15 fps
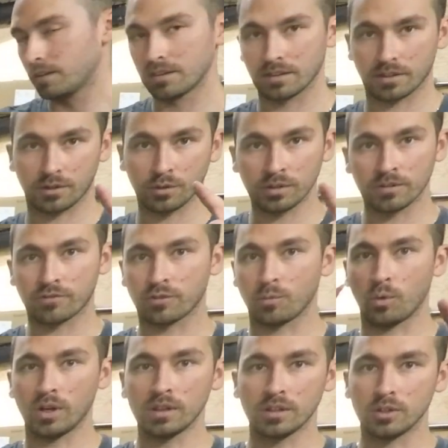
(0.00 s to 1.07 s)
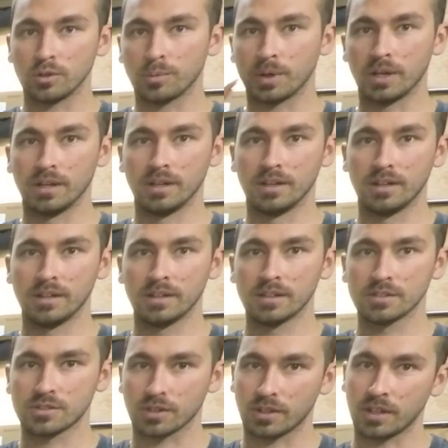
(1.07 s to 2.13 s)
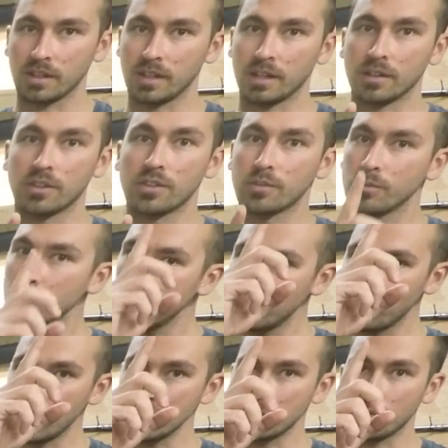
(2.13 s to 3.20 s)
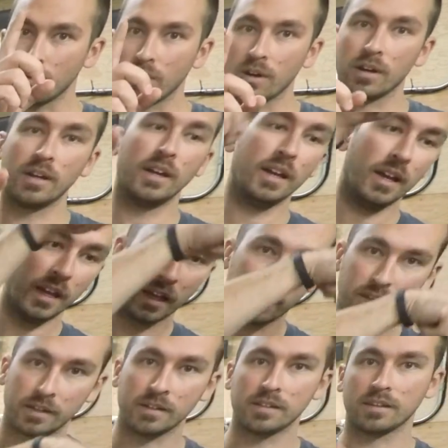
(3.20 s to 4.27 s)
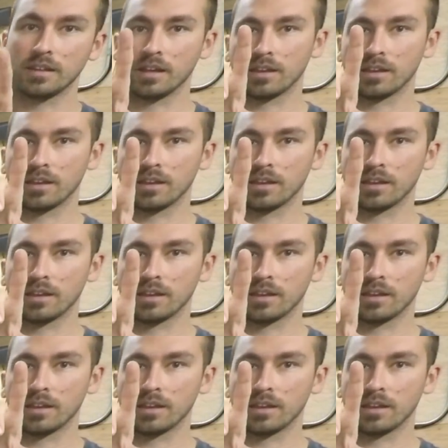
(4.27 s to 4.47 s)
the coolant from one loop circulating through the reservoir then into the